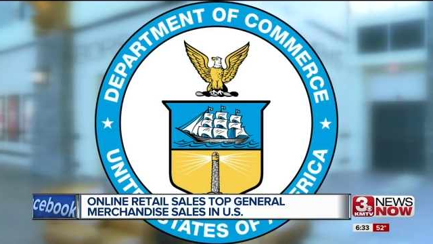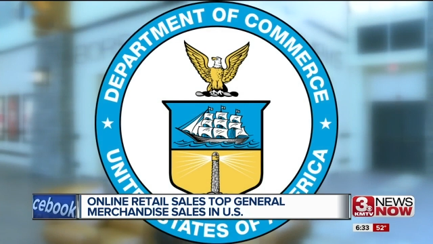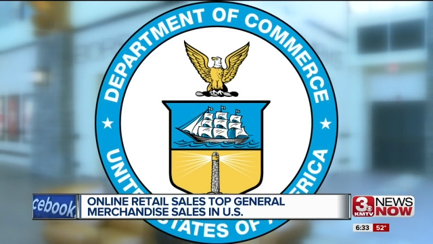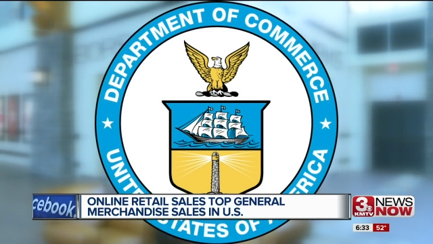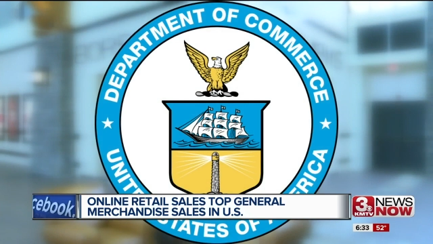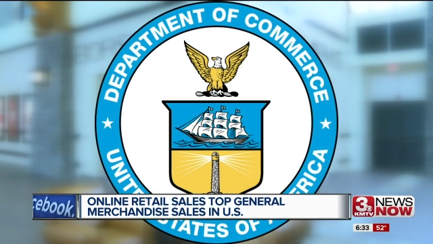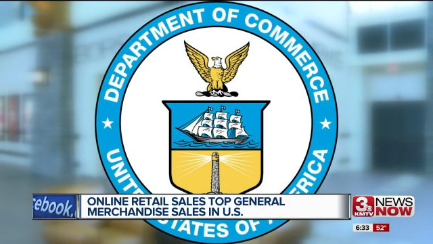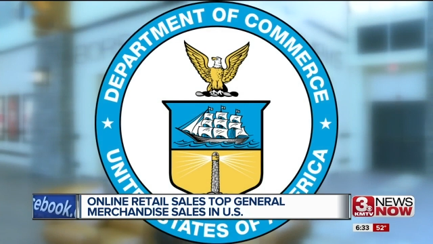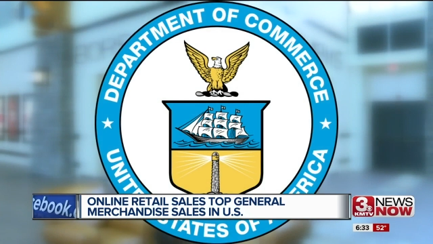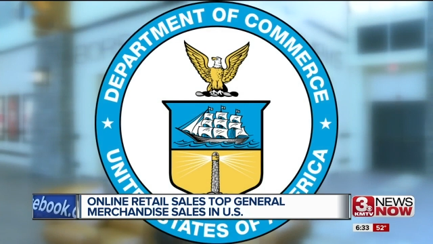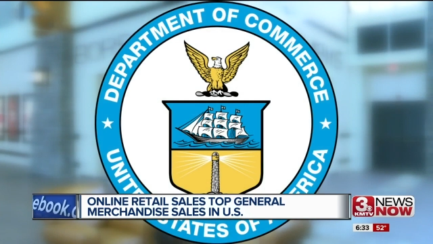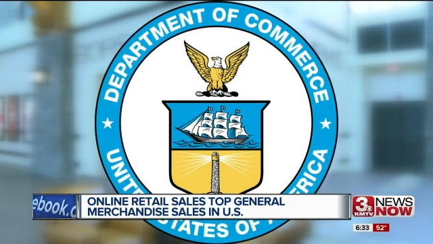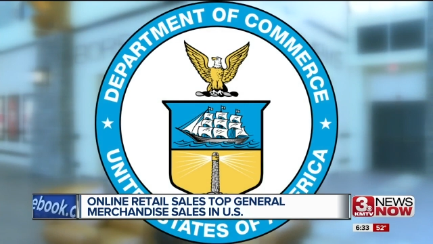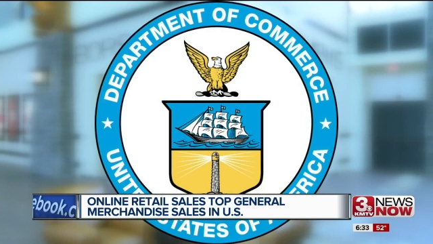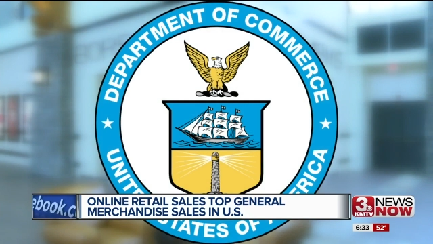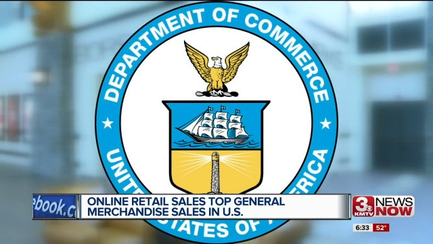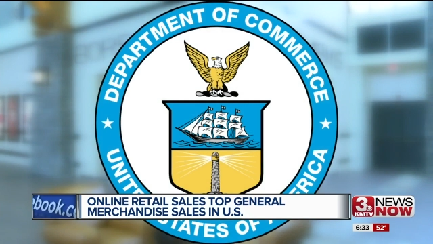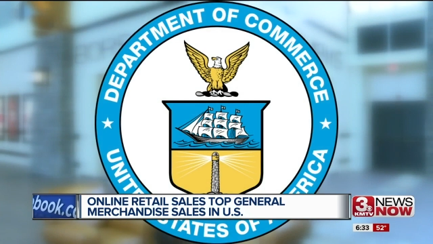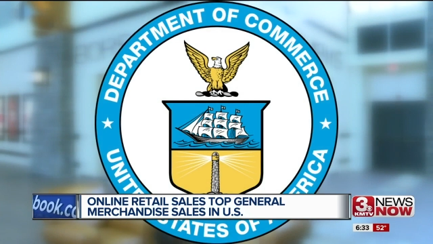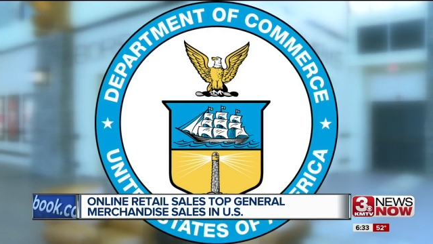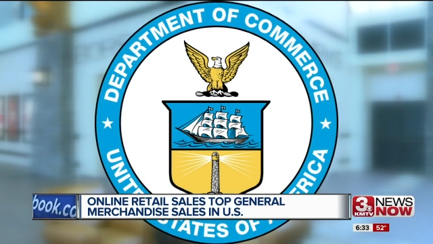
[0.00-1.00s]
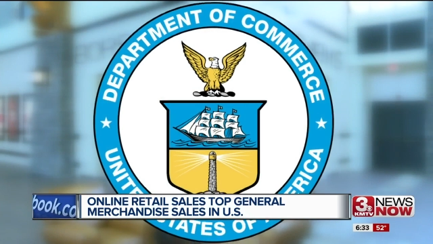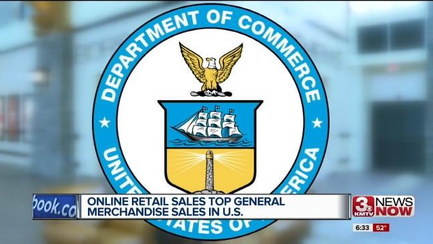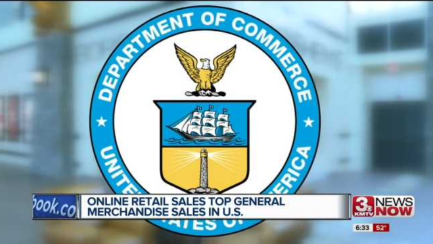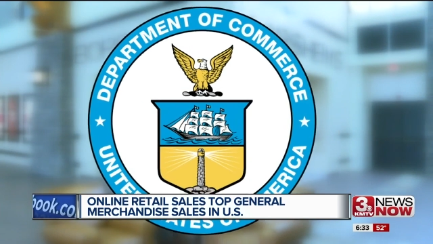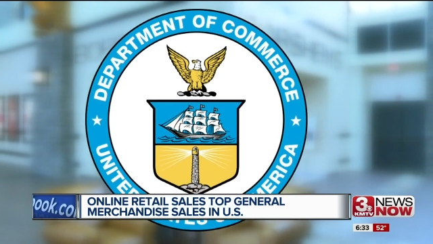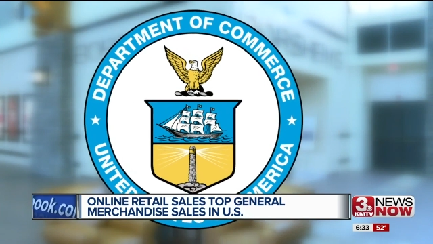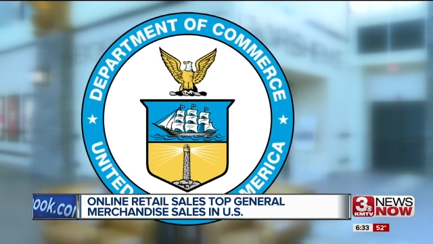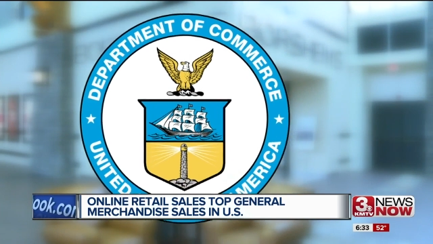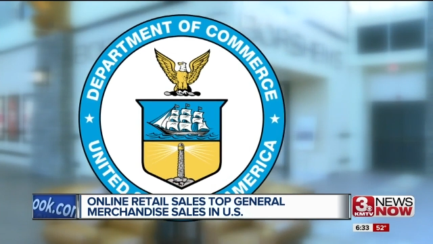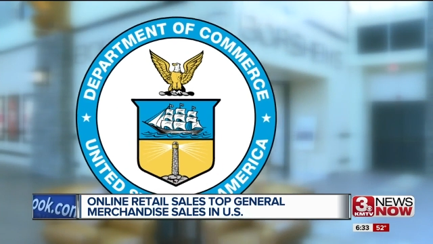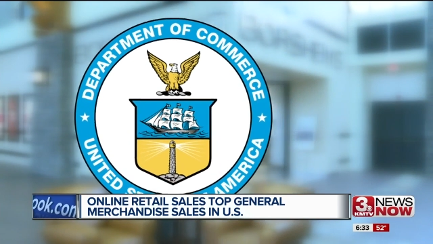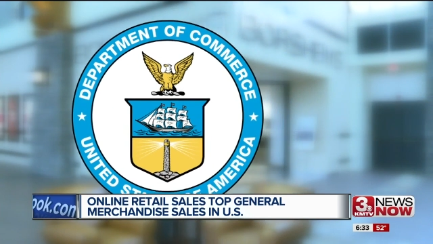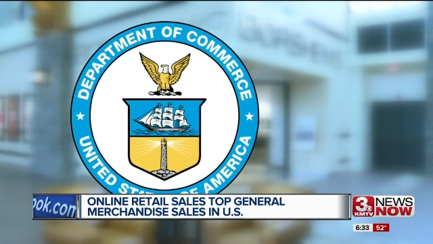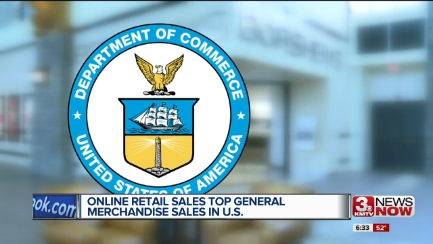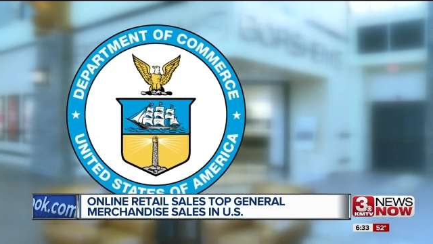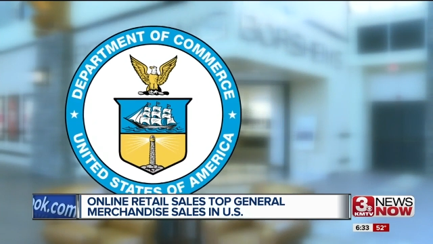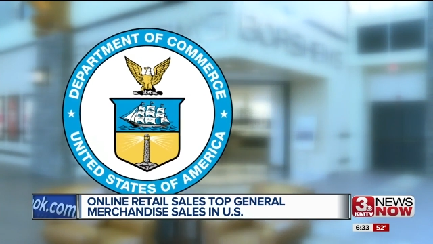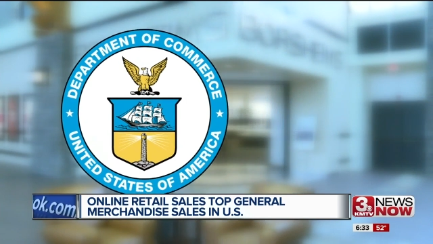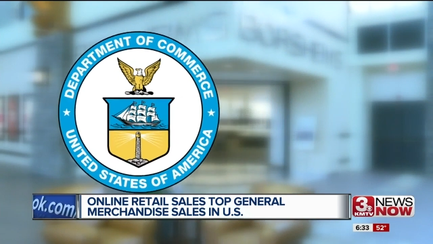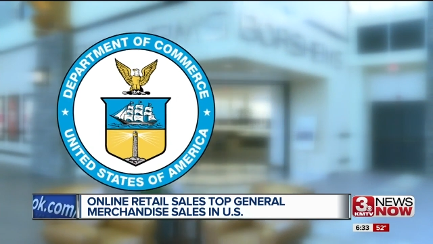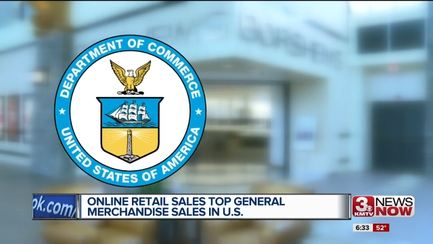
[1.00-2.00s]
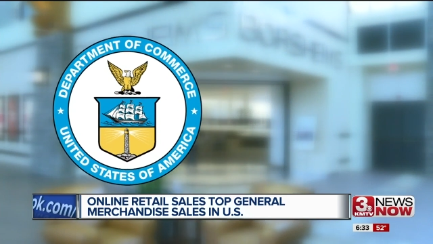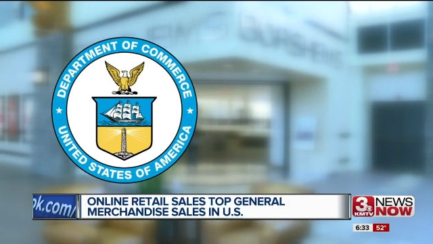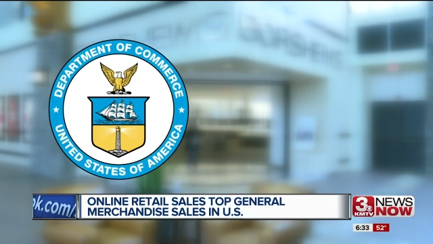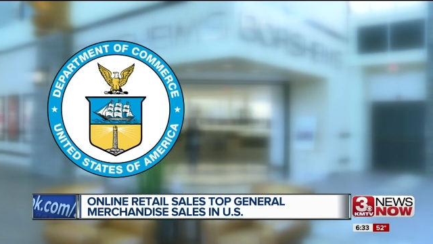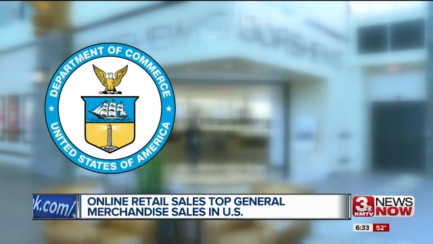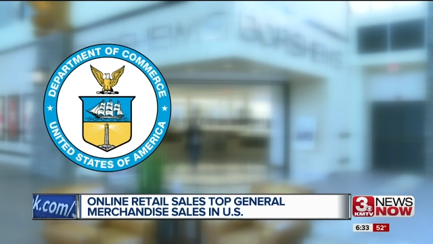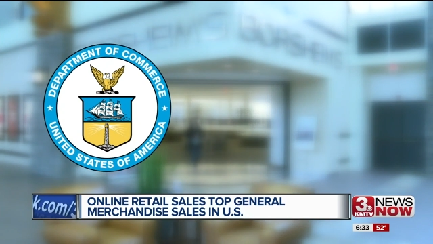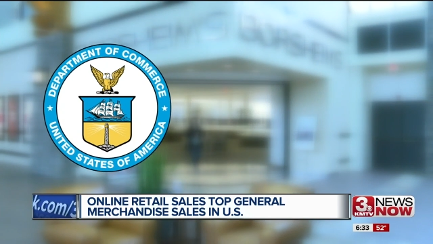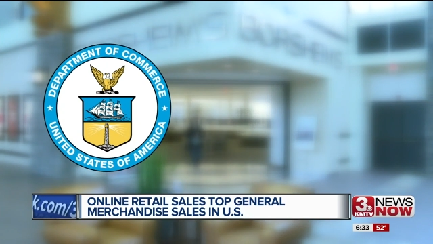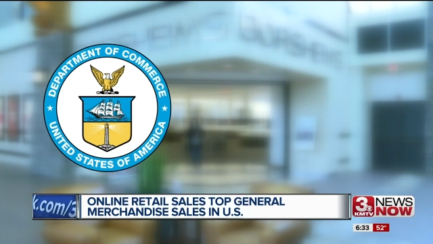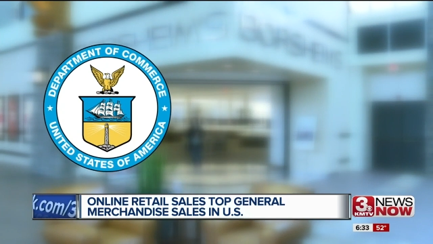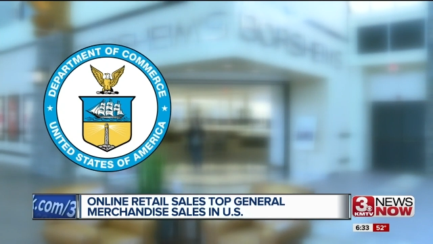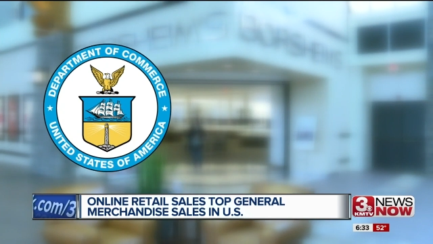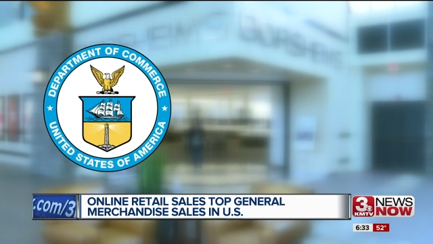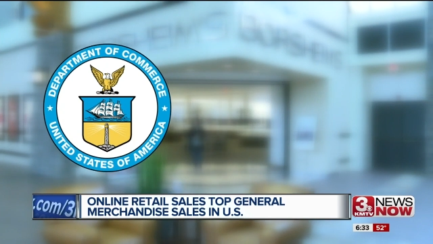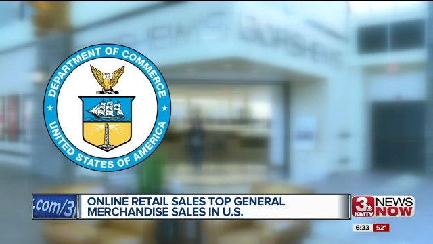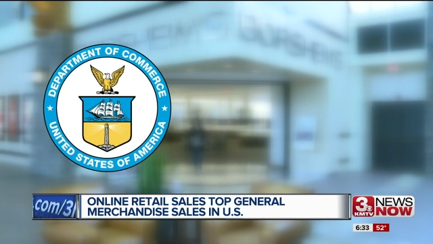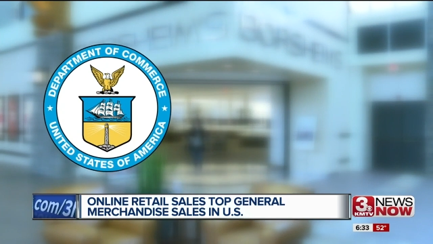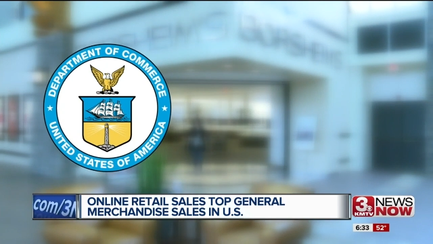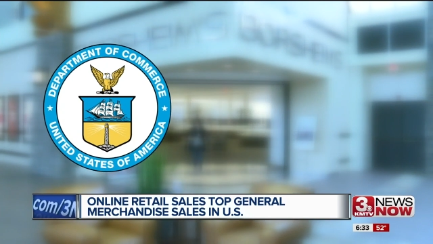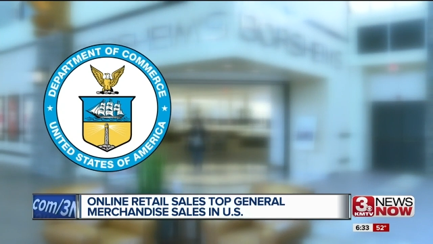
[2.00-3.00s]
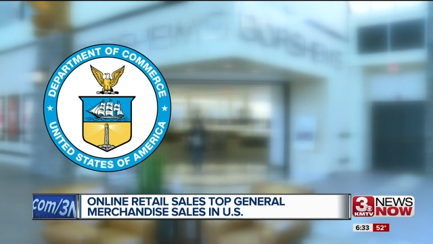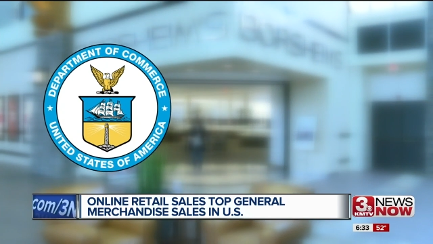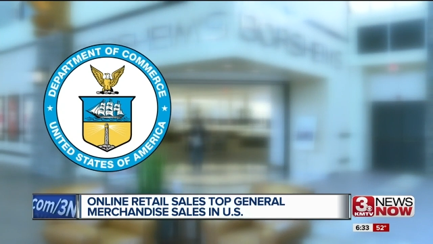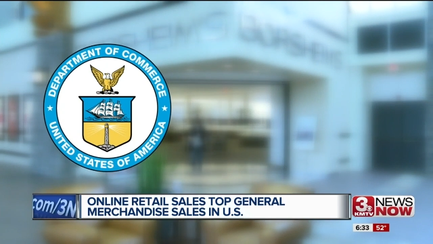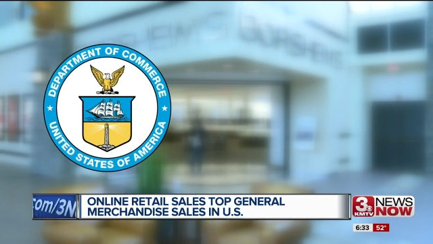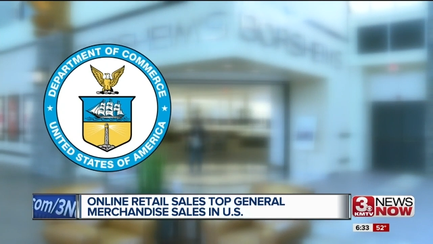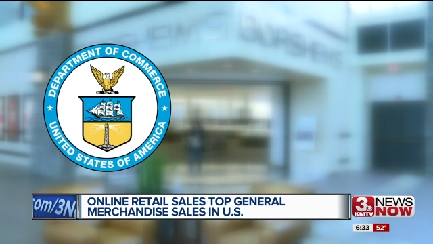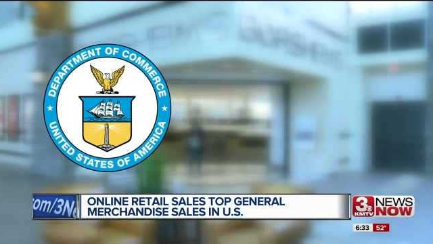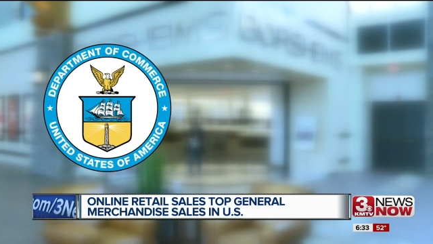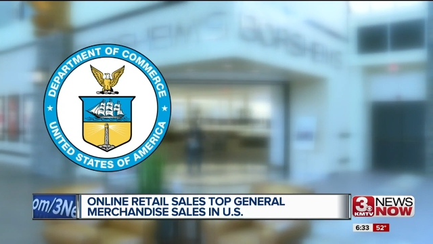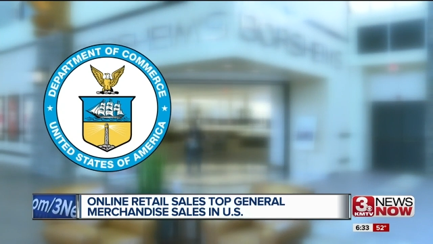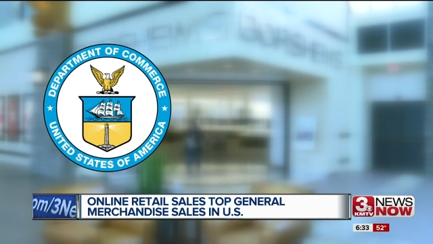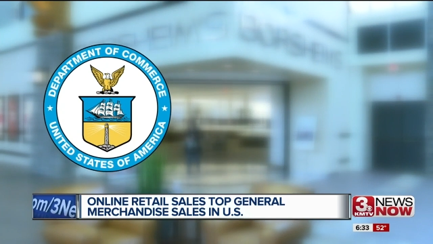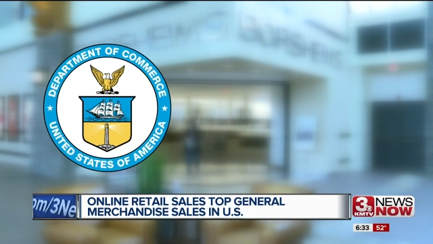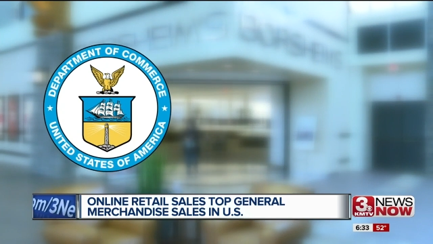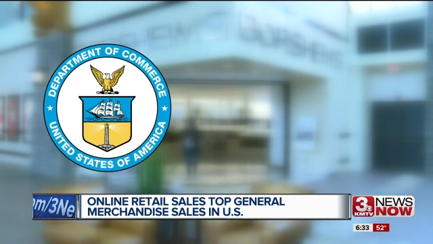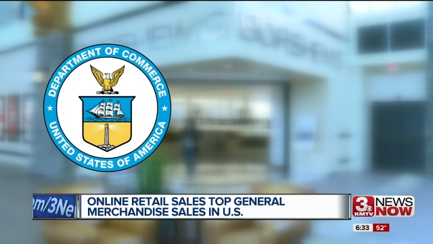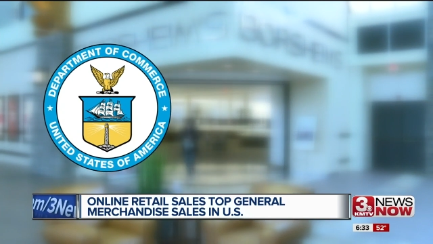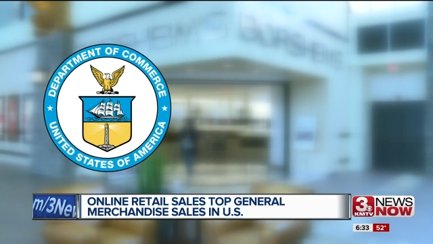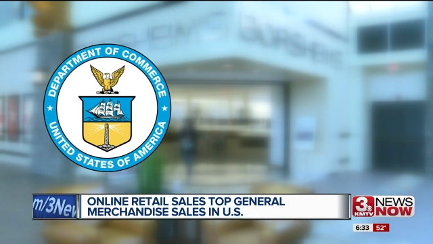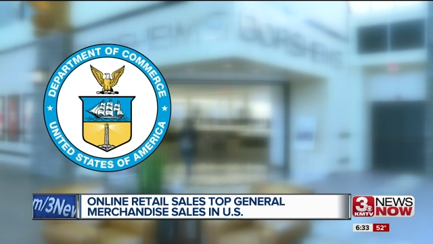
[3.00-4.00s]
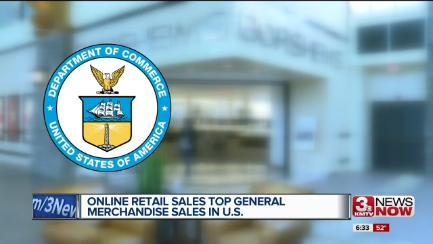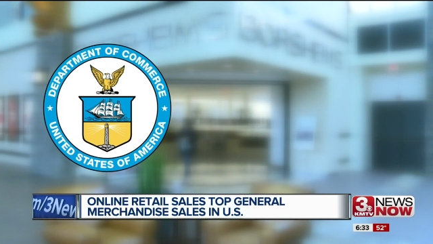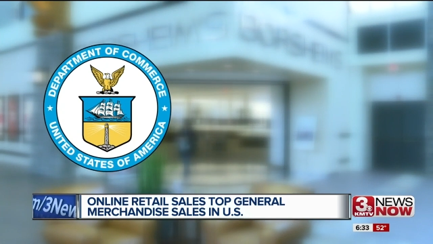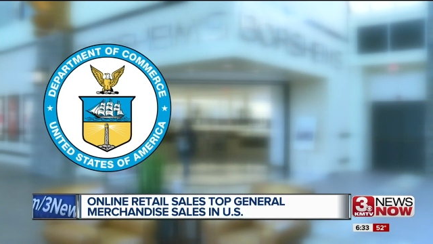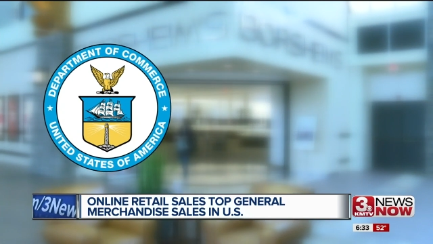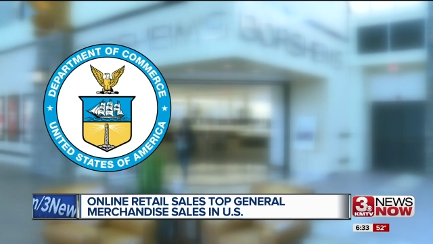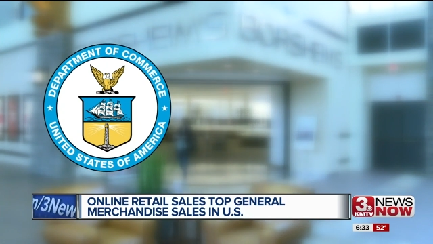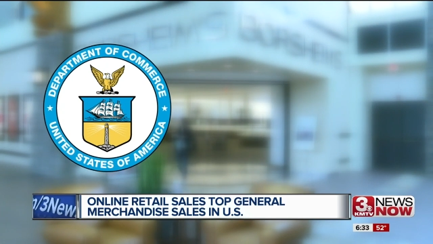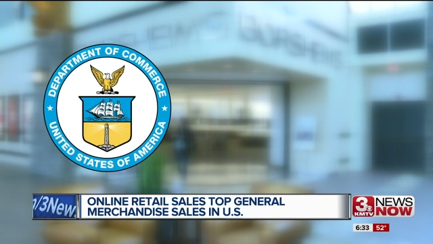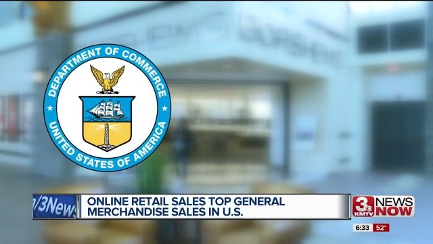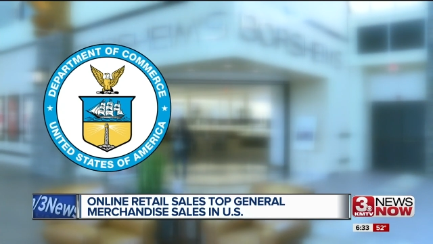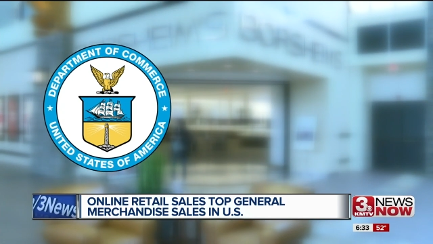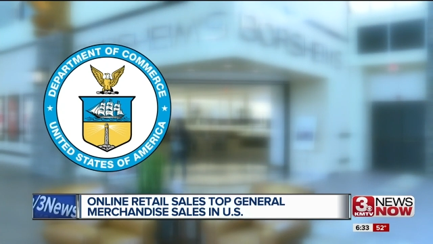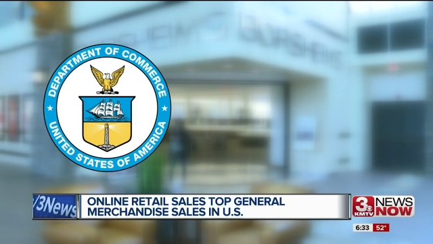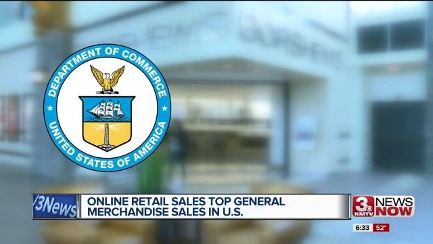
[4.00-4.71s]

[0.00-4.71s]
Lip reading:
Nobody's mouth can be seen.